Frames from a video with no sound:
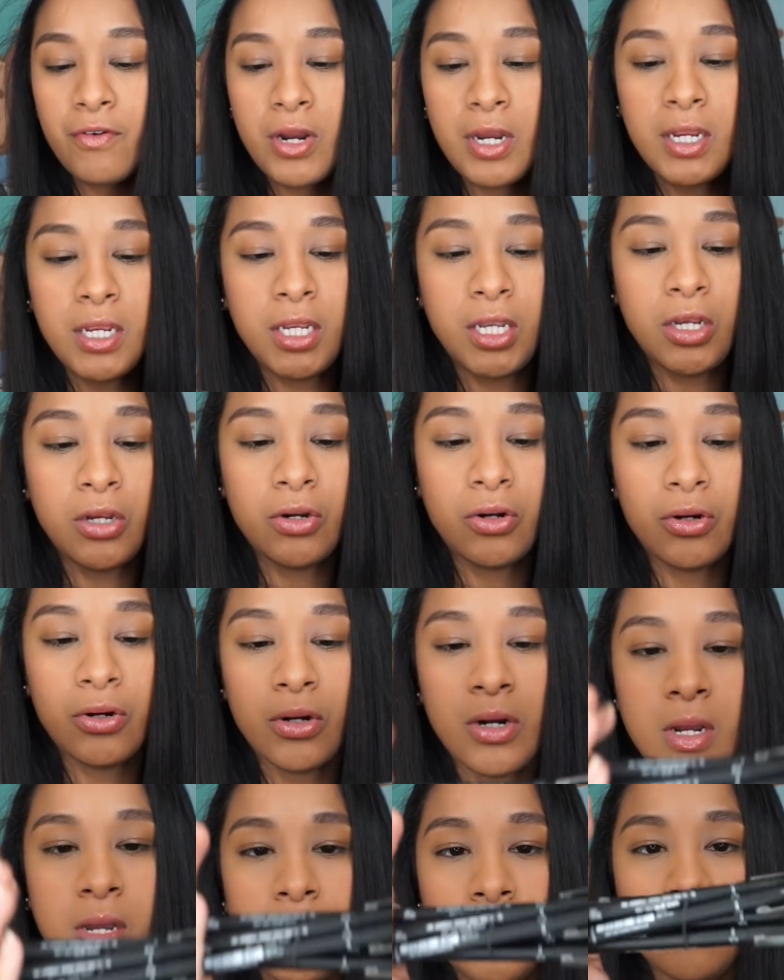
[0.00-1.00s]
right
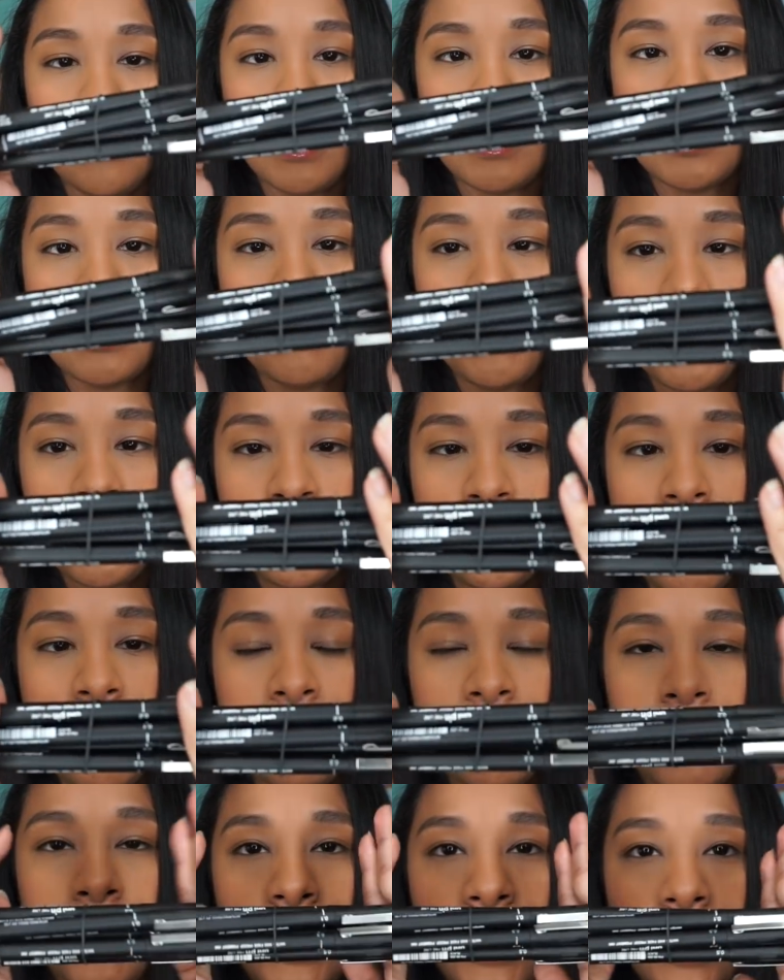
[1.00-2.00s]
here that's in my
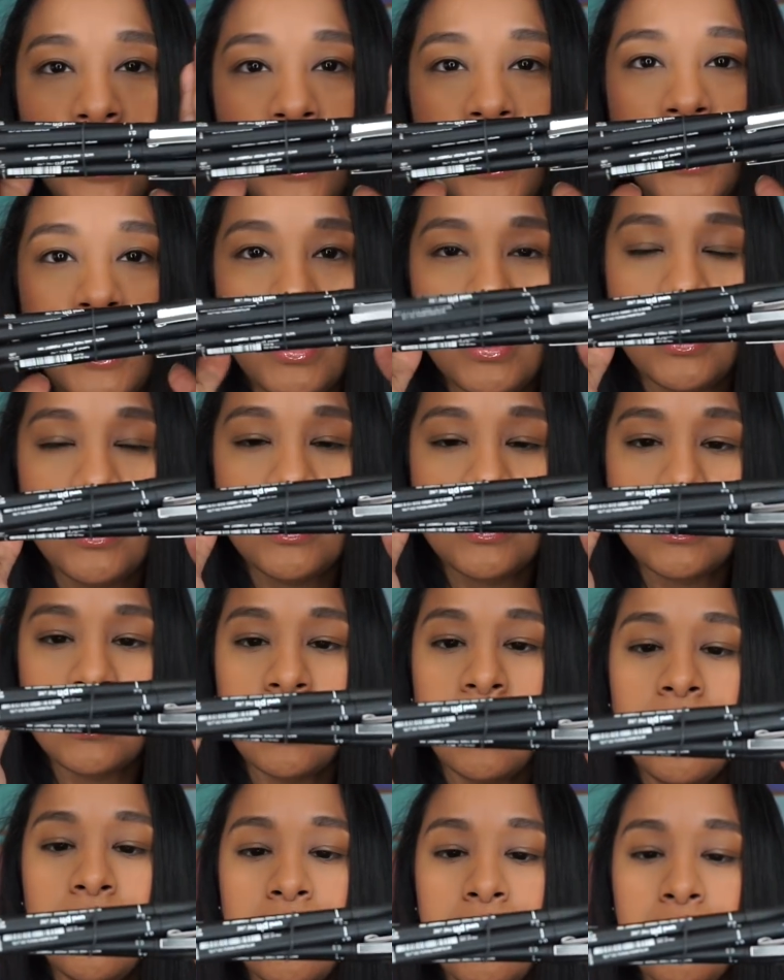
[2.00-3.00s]
travel kit. It's
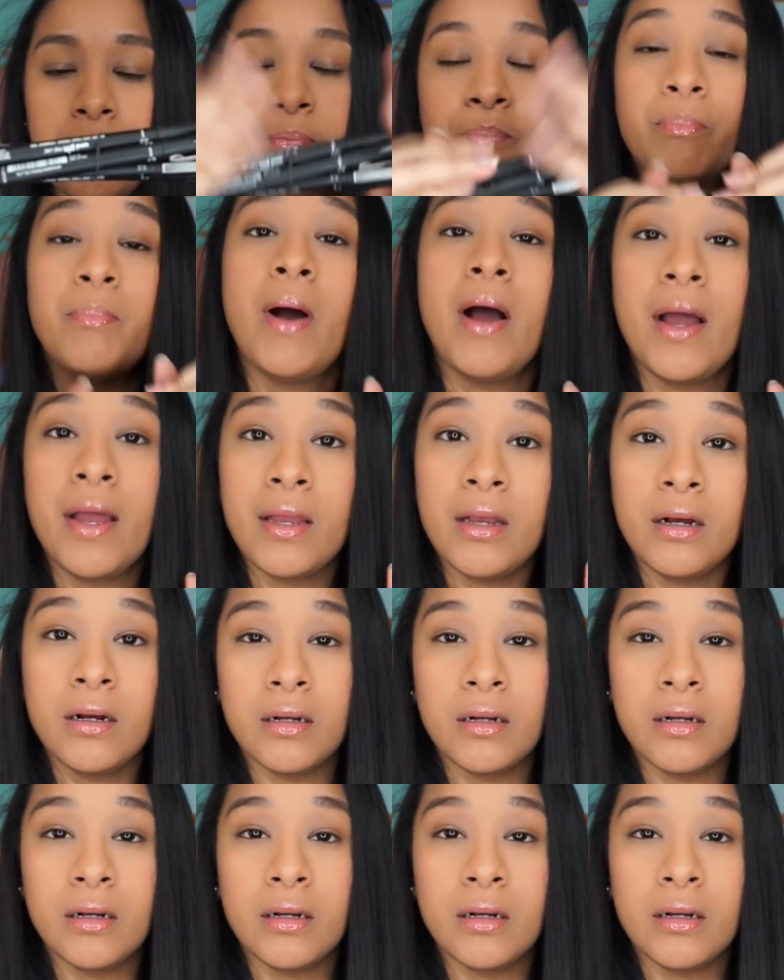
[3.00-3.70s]
by